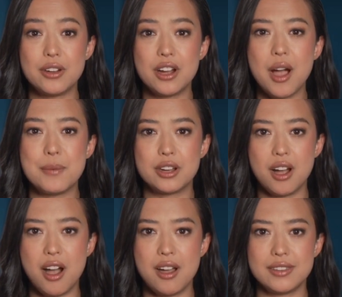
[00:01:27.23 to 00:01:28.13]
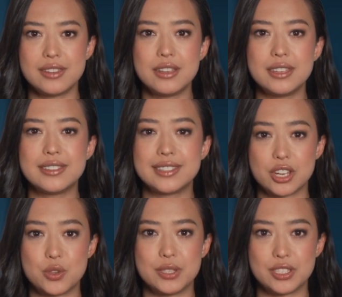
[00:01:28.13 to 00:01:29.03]
common cause is
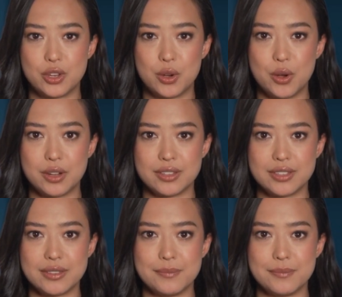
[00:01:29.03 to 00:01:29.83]
sexual intercourse.